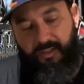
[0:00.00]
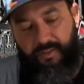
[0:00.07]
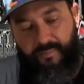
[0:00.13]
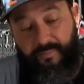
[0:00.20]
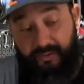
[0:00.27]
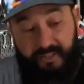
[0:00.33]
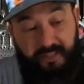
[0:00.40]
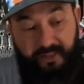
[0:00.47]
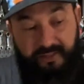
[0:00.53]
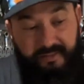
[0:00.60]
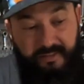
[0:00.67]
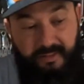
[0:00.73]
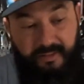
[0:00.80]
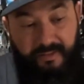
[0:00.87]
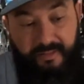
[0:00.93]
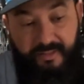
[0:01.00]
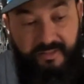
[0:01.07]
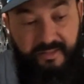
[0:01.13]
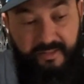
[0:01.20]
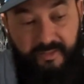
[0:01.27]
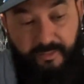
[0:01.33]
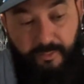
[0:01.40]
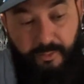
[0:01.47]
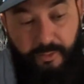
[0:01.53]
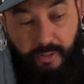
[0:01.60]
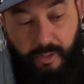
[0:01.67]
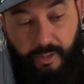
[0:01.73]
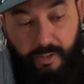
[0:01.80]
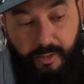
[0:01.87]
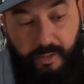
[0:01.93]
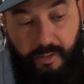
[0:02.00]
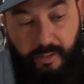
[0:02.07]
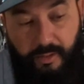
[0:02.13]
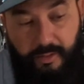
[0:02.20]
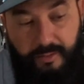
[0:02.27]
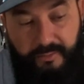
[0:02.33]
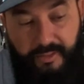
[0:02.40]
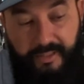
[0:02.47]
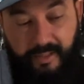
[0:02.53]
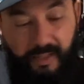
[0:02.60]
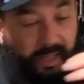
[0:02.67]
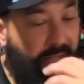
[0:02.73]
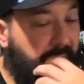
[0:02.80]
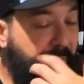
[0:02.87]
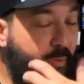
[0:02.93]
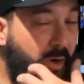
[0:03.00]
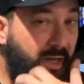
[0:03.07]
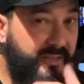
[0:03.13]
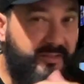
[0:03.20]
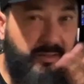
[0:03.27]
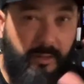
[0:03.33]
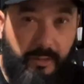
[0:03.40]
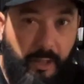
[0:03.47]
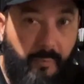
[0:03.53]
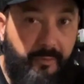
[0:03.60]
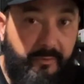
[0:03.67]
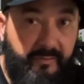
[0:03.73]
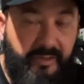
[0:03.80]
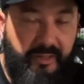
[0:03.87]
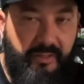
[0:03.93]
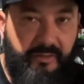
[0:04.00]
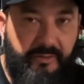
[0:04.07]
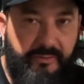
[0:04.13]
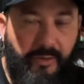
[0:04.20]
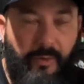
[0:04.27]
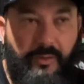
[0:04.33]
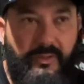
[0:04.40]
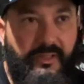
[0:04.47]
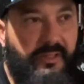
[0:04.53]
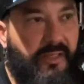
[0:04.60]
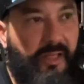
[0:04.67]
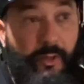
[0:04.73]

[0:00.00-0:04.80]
Because this, like, I watched a couple videos only, like